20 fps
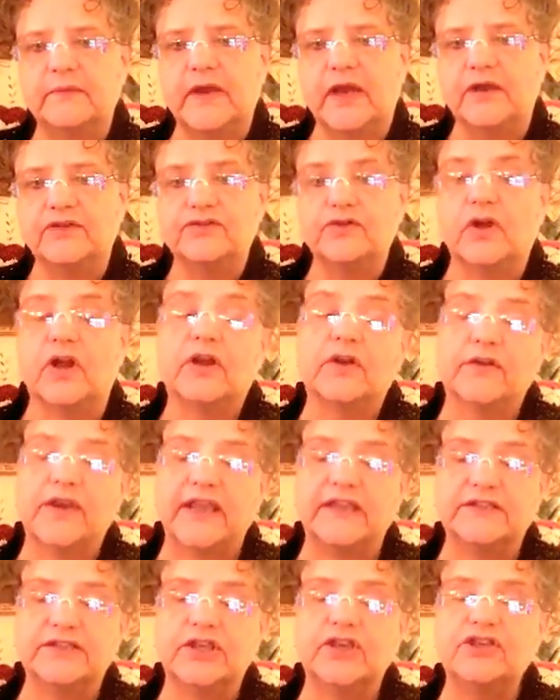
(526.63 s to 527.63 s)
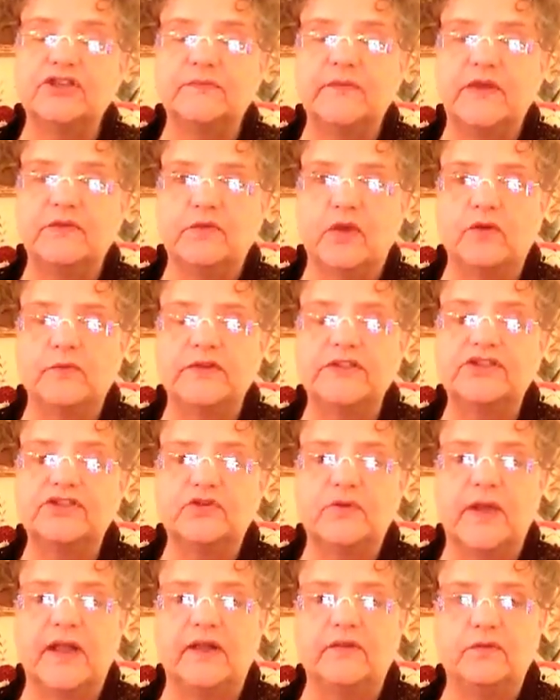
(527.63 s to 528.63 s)
Romans
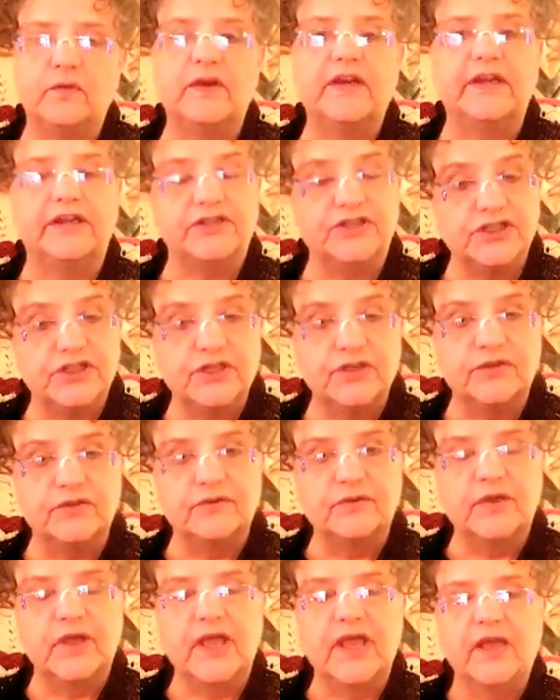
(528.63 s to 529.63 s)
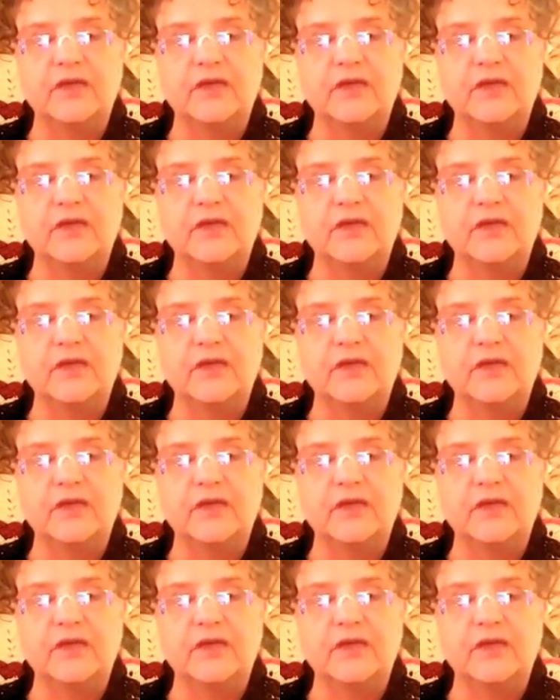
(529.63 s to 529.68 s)
12, 1 and 2,